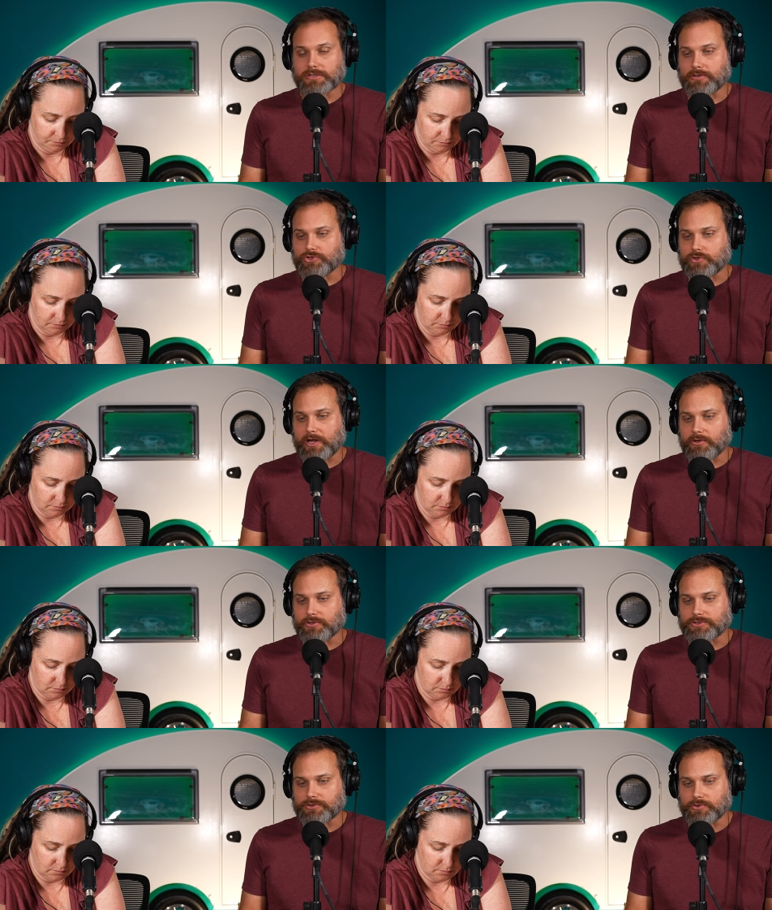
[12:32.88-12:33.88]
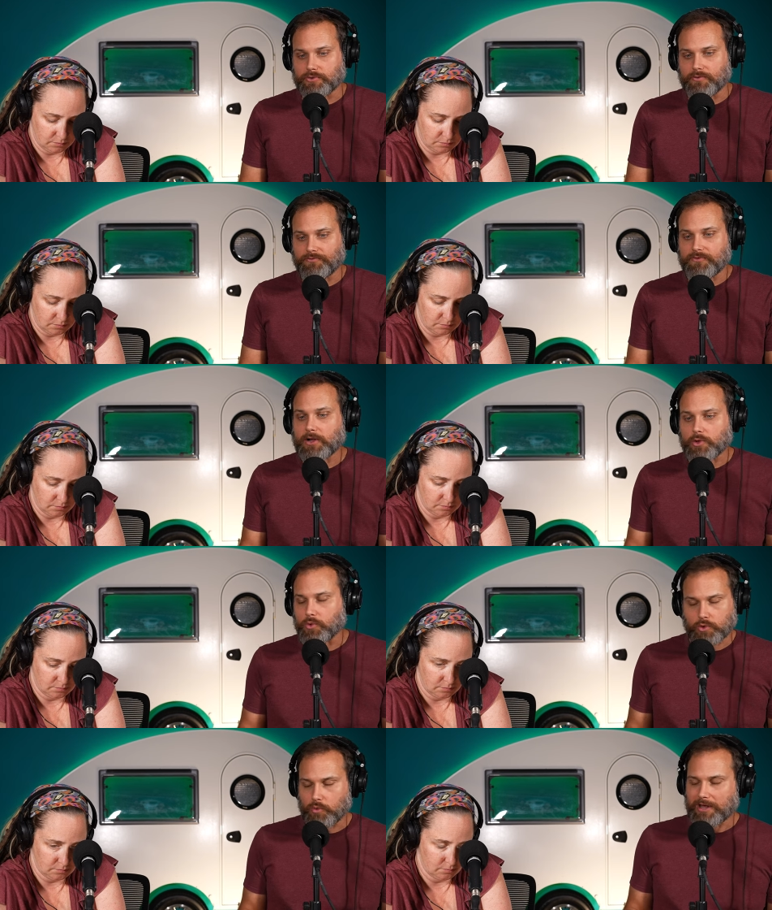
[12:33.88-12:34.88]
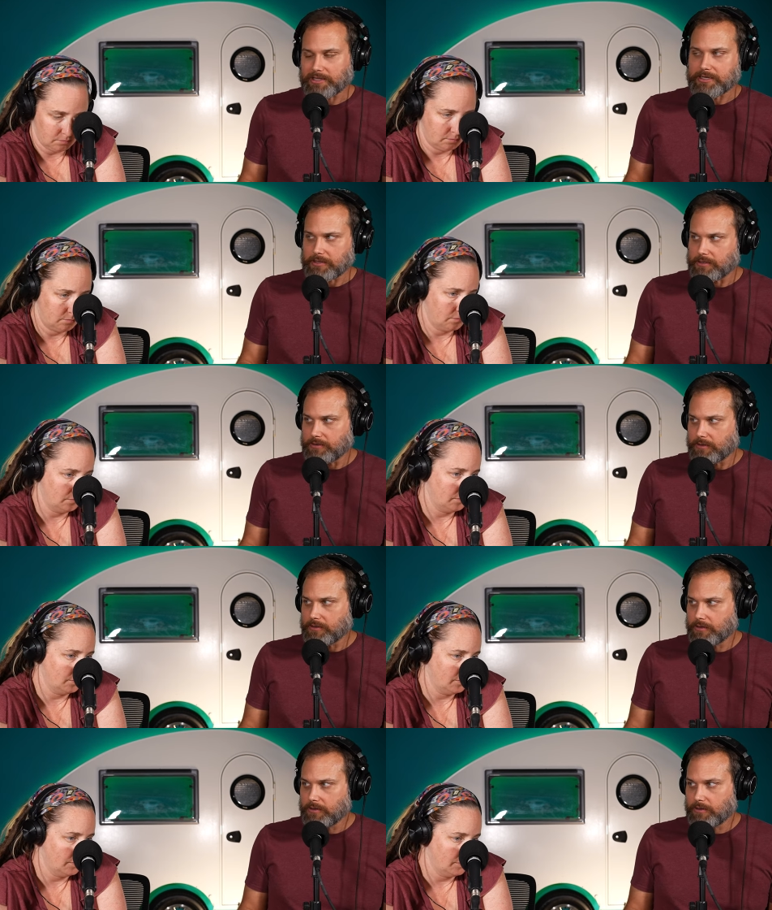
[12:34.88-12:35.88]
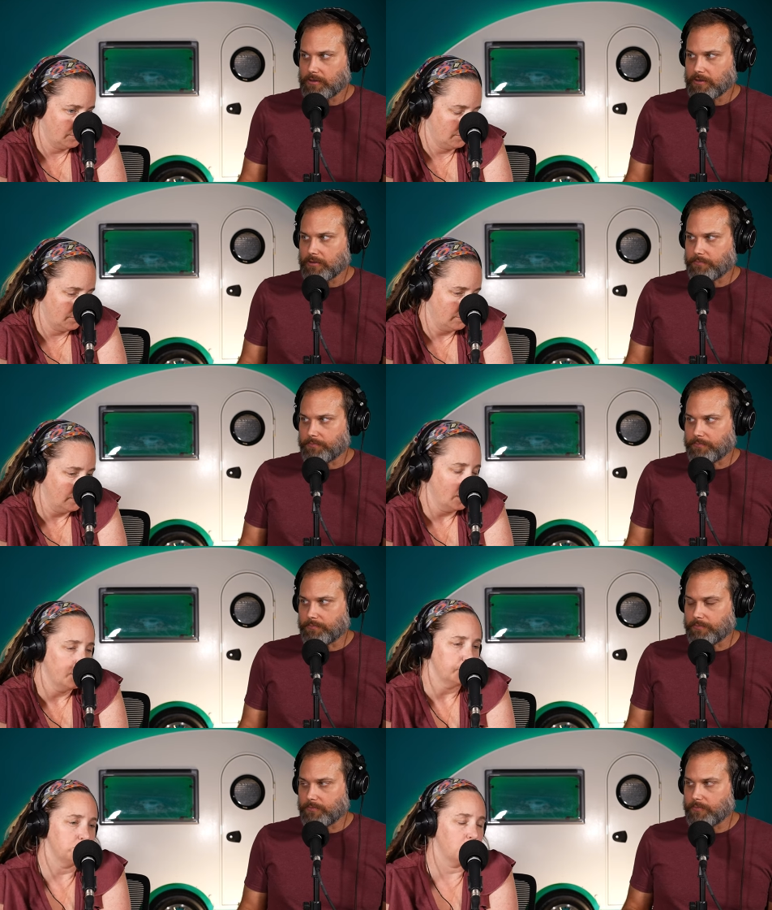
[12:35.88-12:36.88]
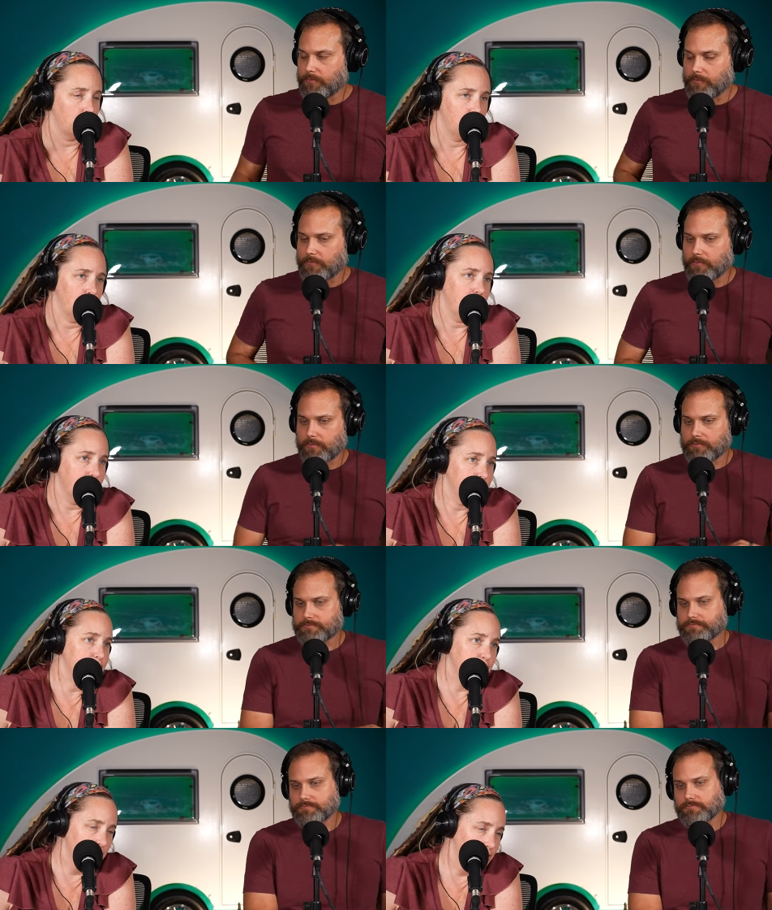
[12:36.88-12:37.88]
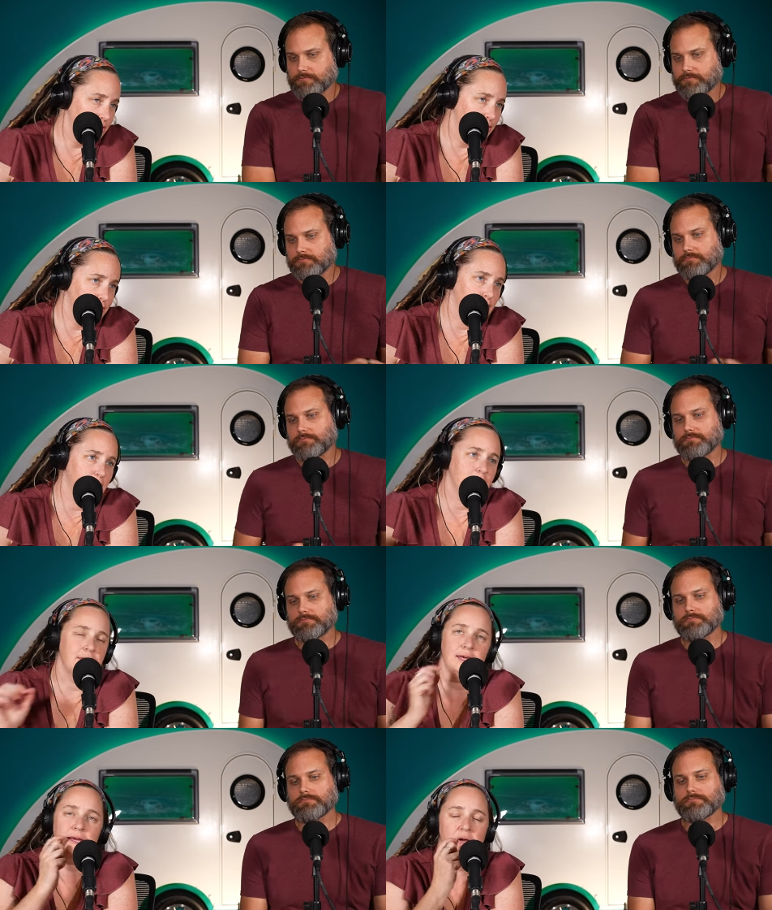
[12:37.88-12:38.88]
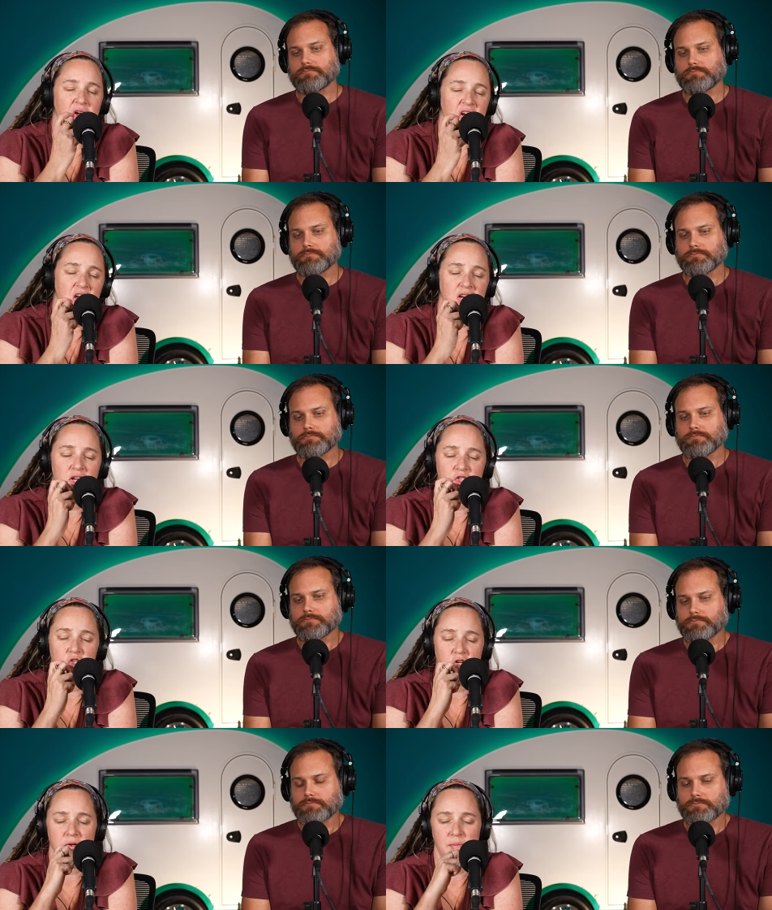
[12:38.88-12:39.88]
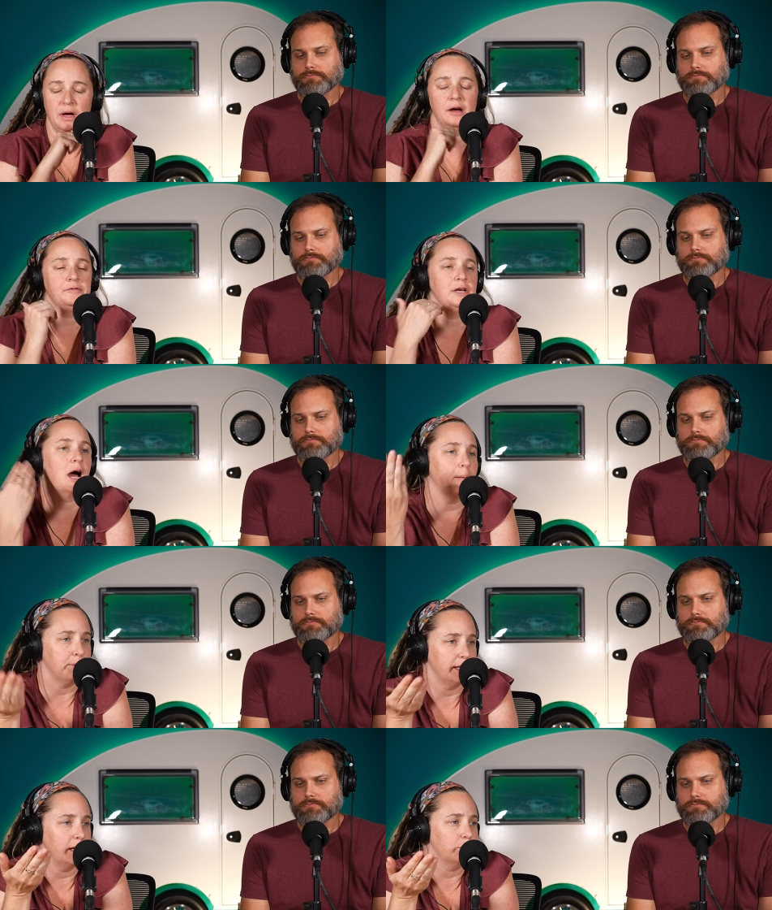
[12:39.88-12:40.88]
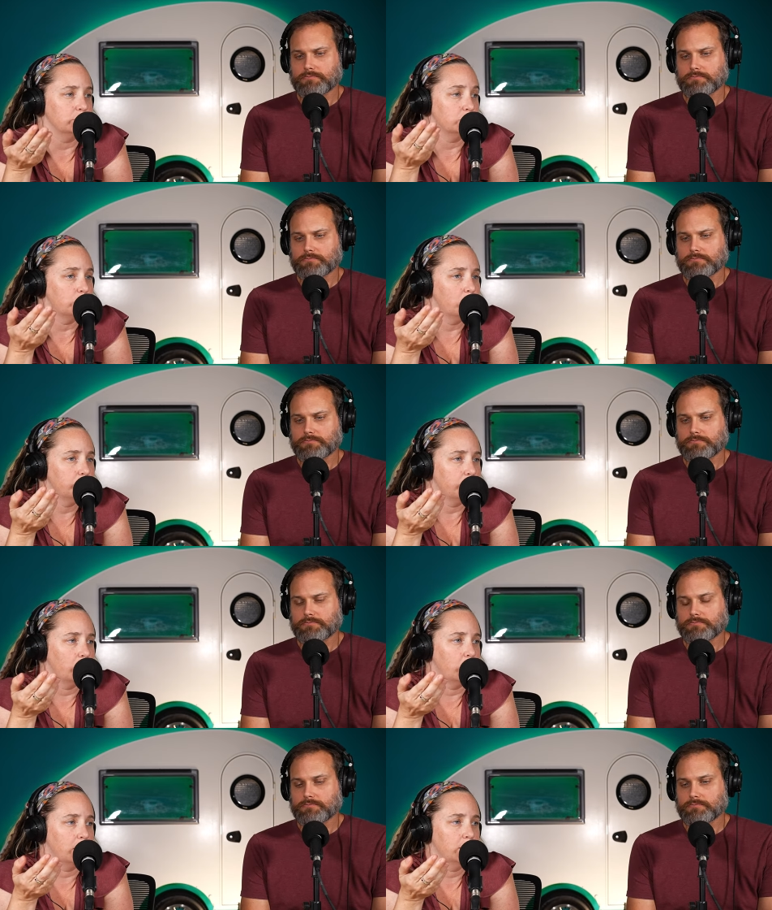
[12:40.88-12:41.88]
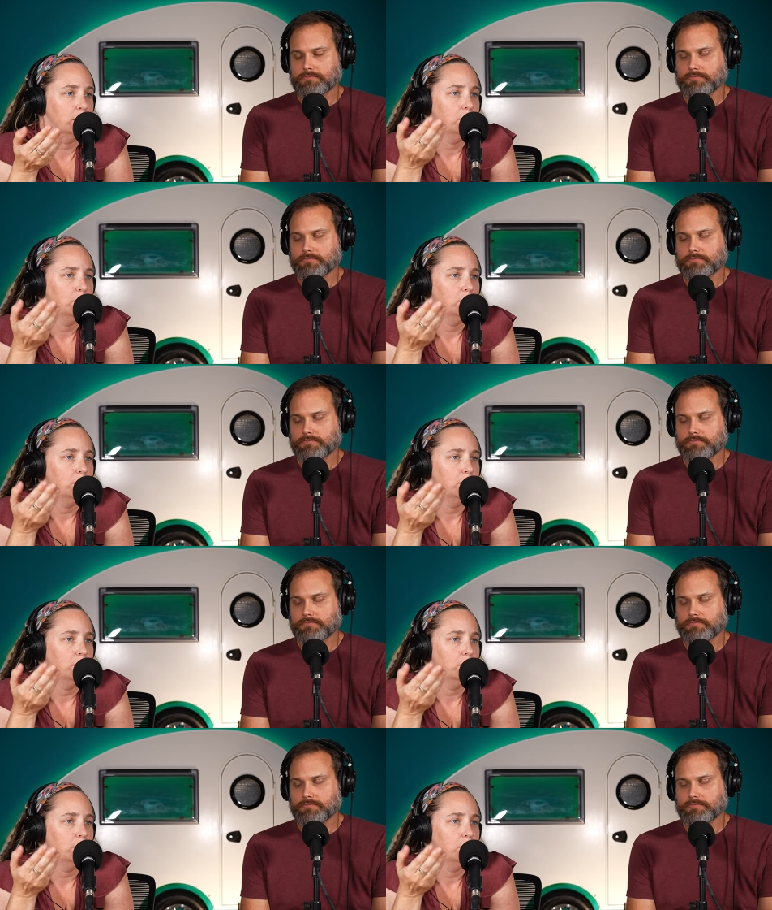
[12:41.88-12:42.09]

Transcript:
Speaker 1: to the trailer to follow correctly.
Speaker 2: So in turn, the conundrum of not being able to go far.